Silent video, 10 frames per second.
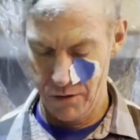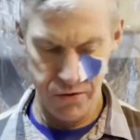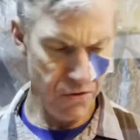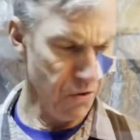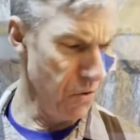
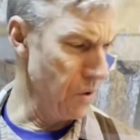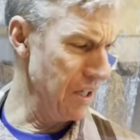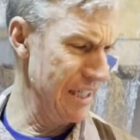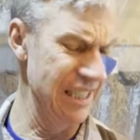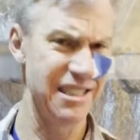Whew!
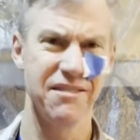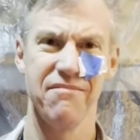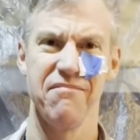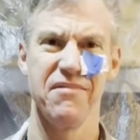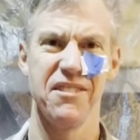
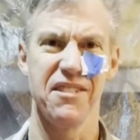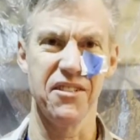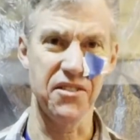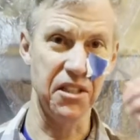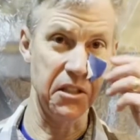Still
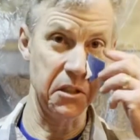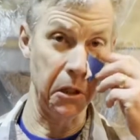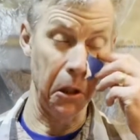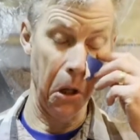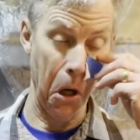stinks in
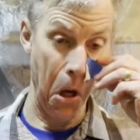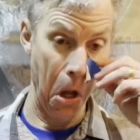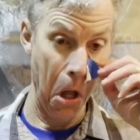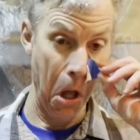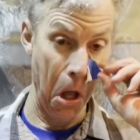here.
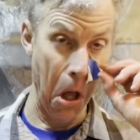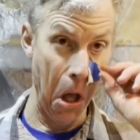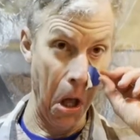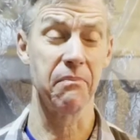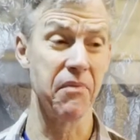
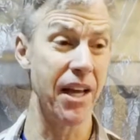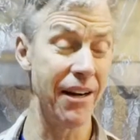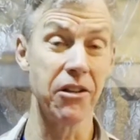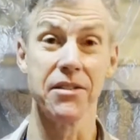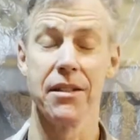
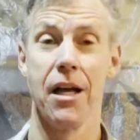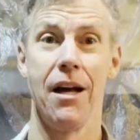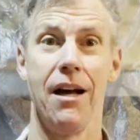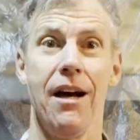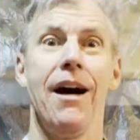Anyways,
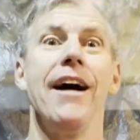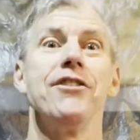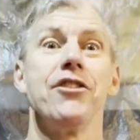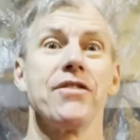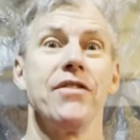I
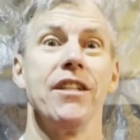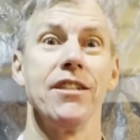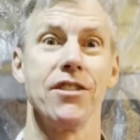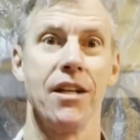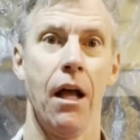just
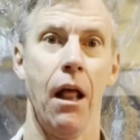finished.